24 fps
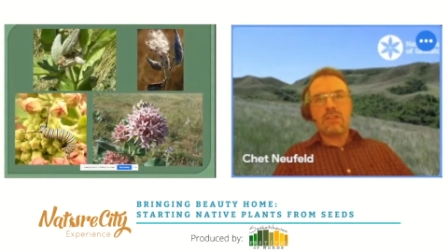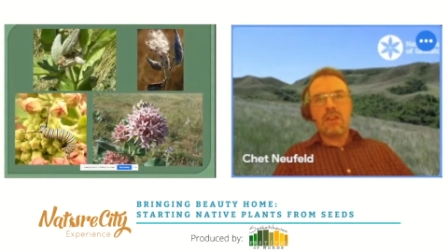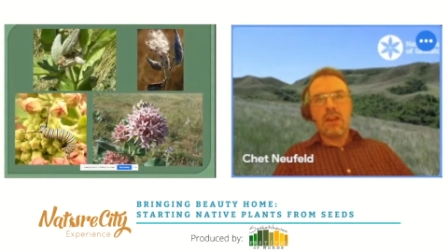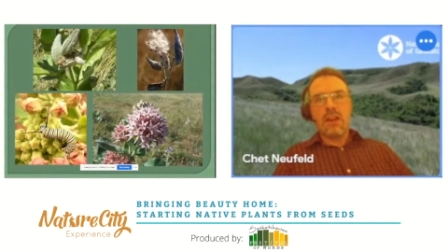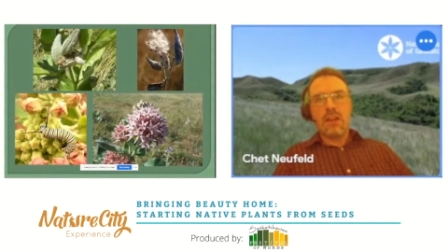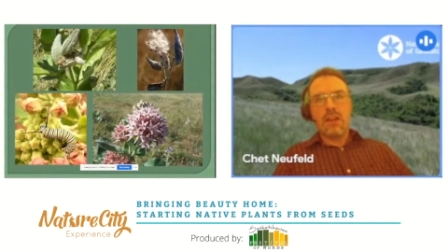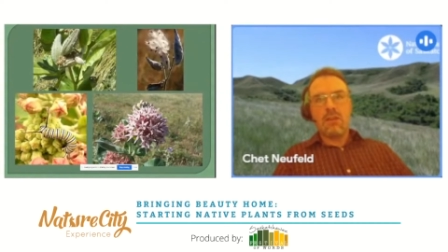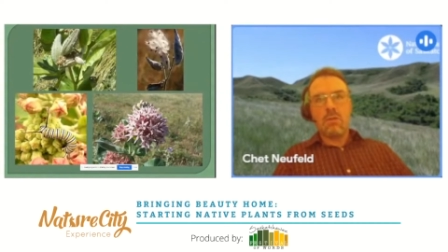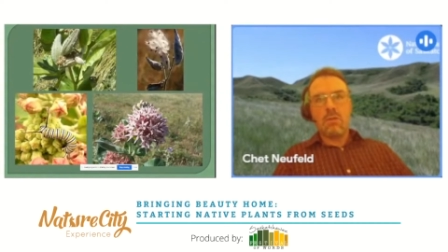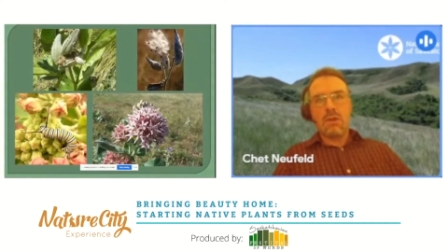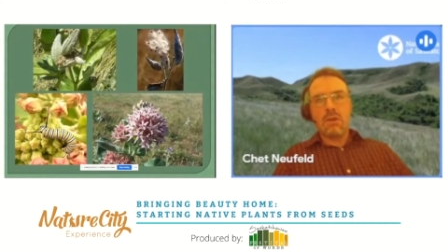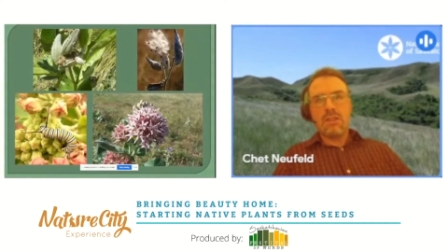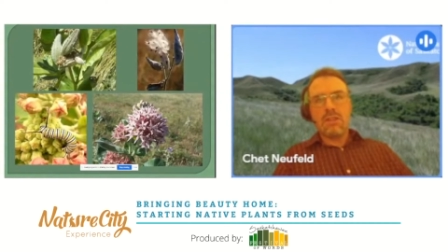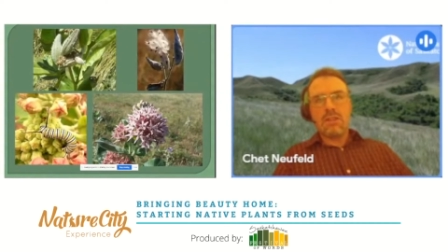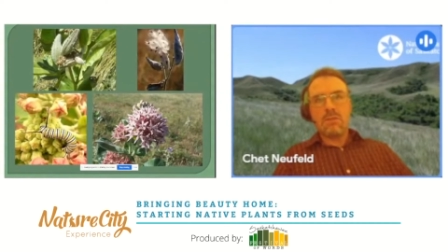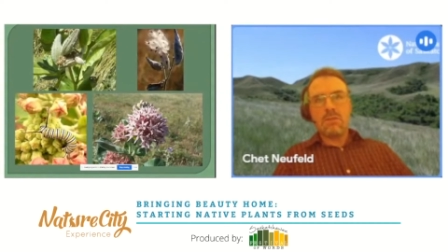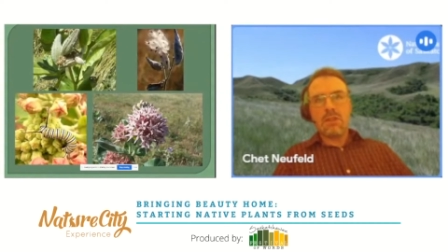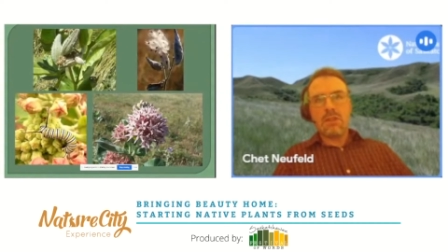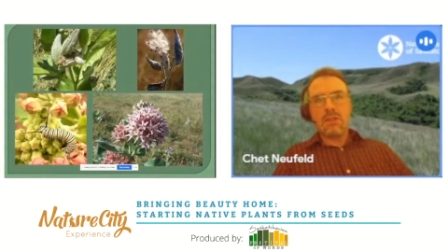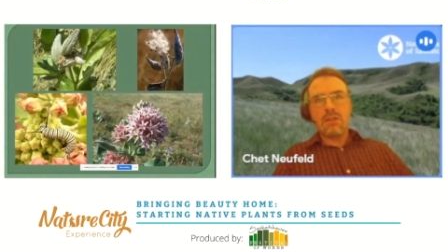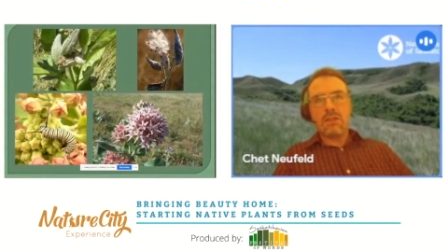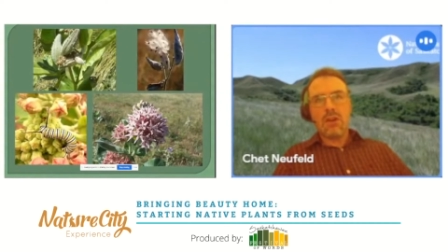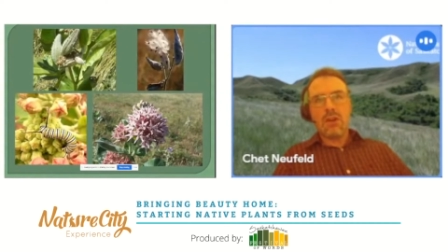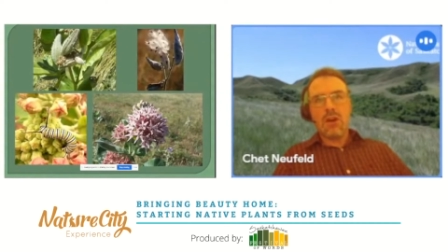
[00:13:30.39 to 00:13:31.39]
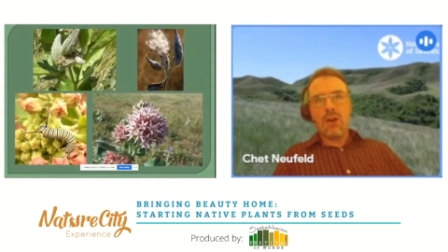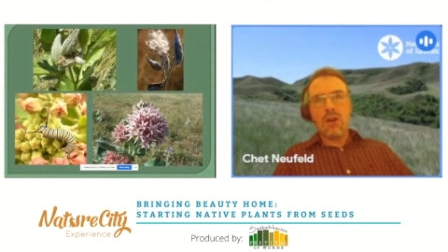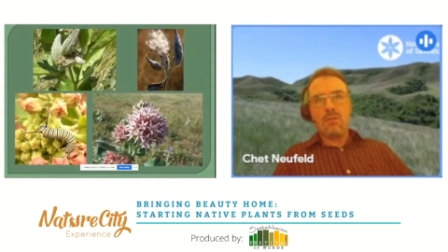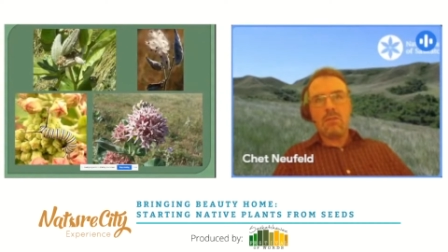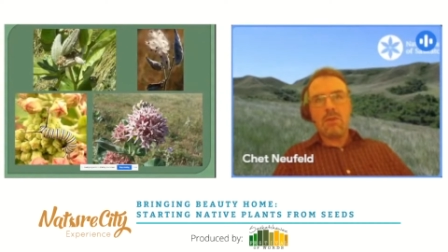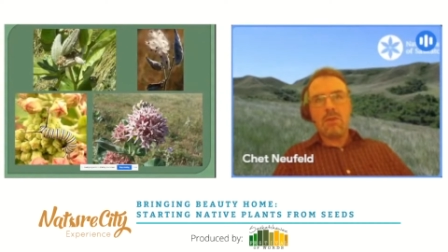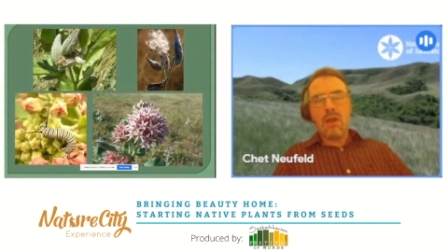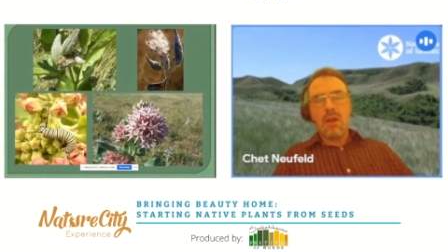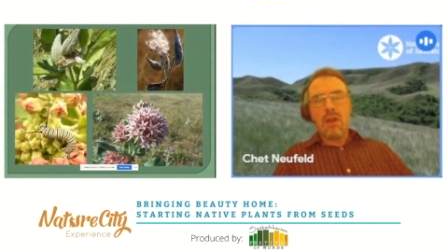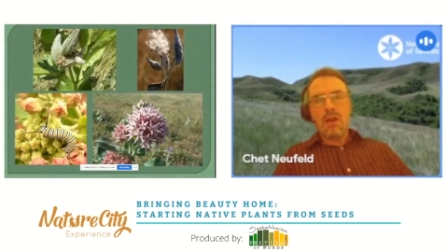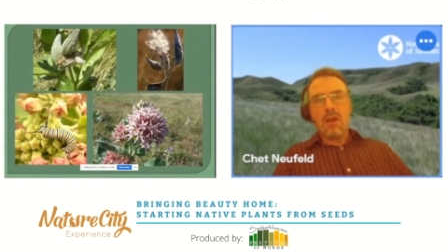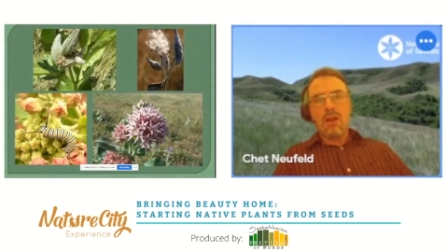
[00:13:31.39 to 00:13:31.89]
The ones up at the
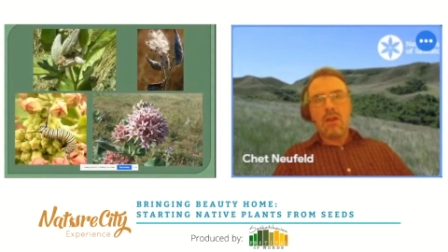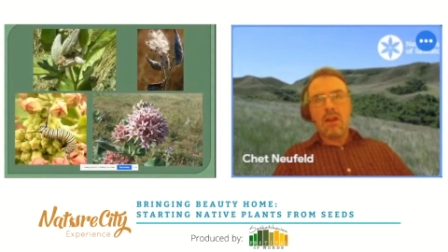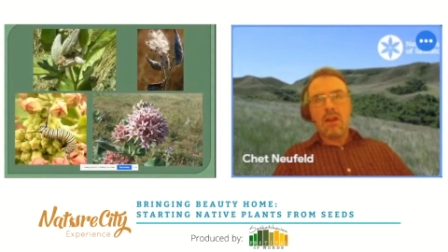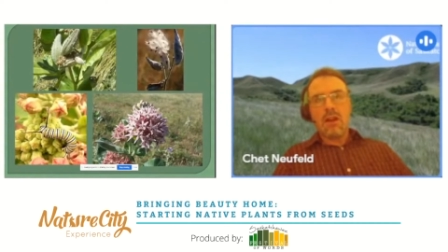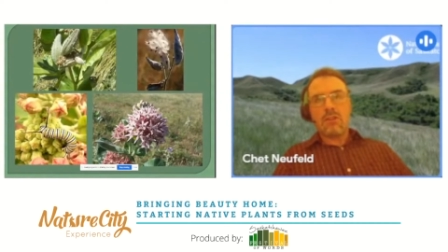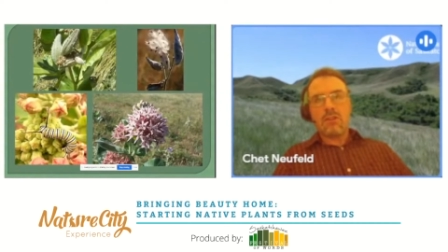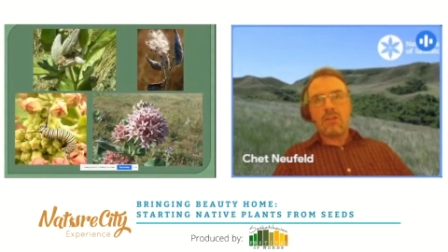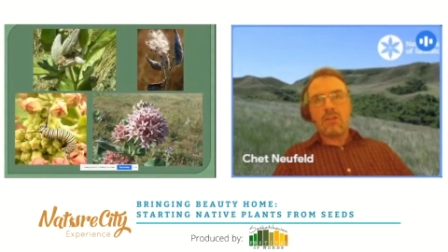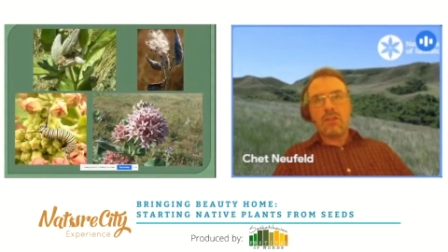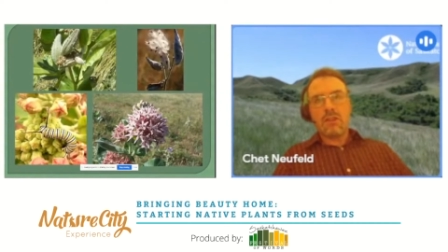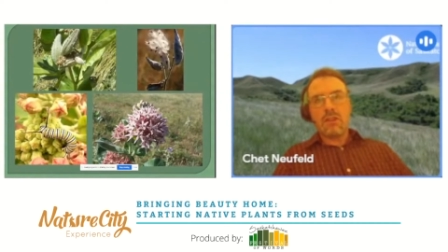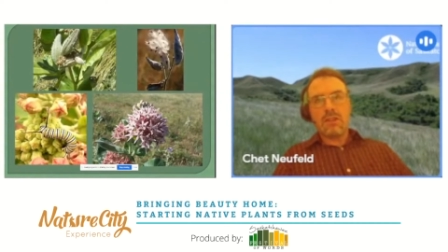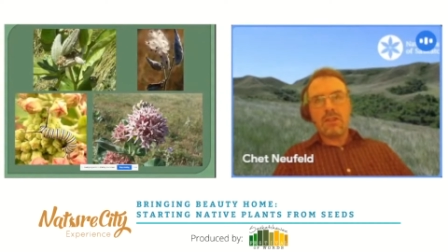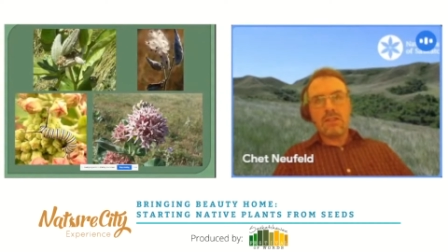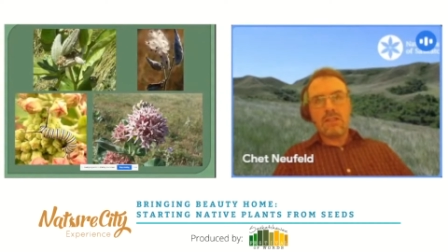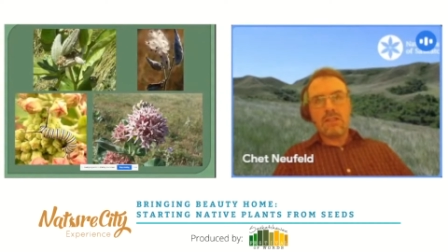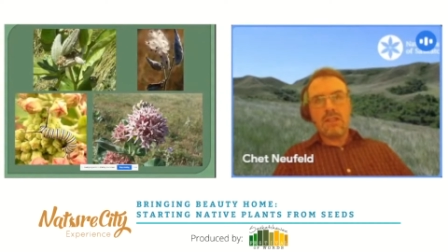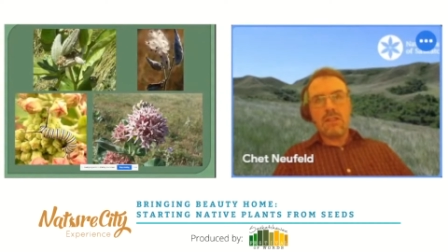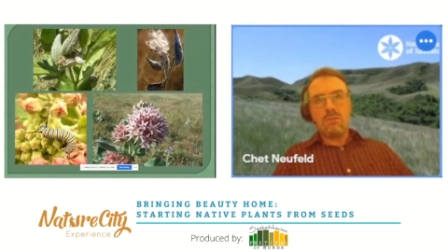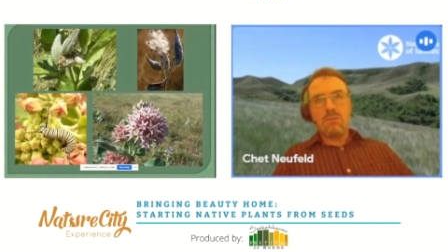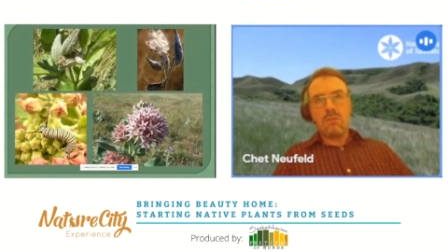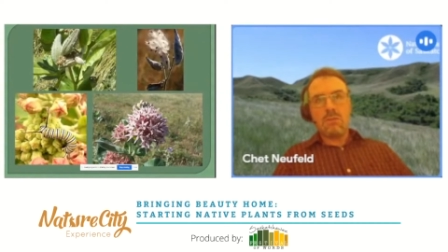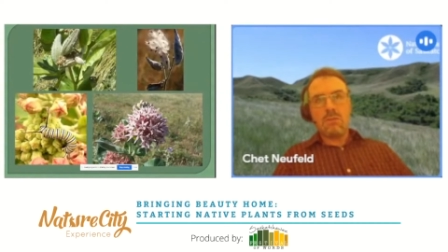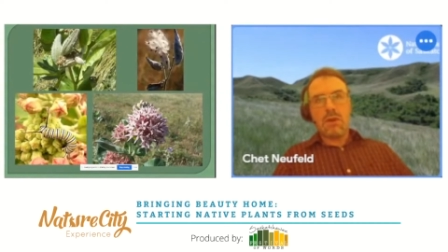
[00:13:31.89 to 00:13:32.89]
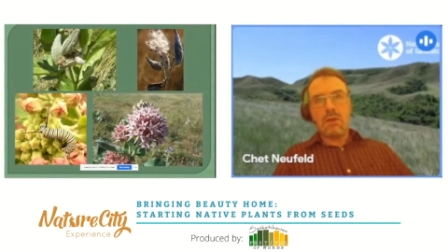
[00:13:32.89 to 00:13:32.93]
top are actually the seed